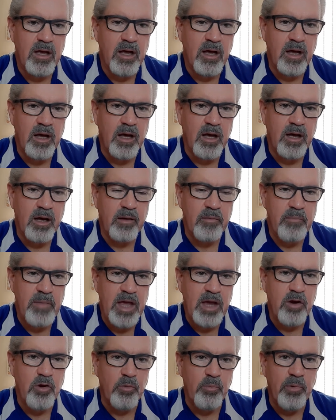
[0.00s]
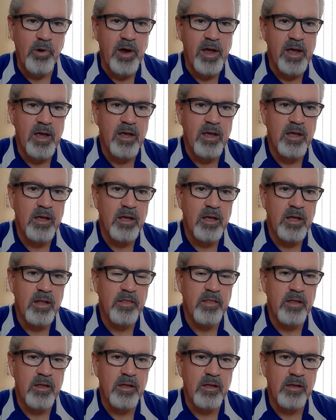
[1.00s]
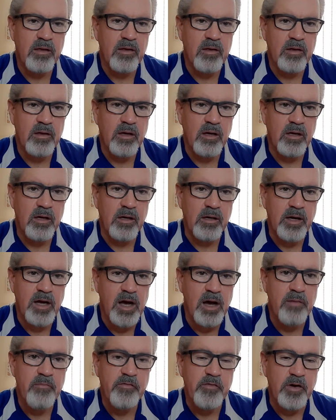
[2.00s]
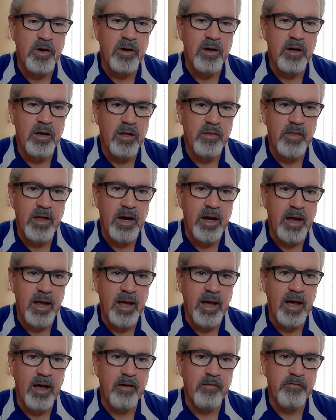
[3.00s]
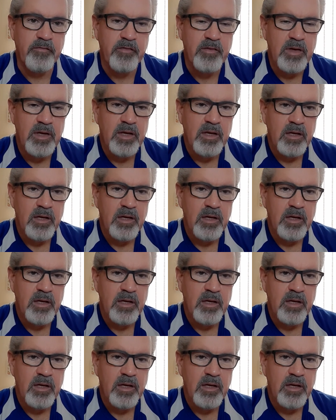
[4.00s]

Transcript: or break the comfort that I have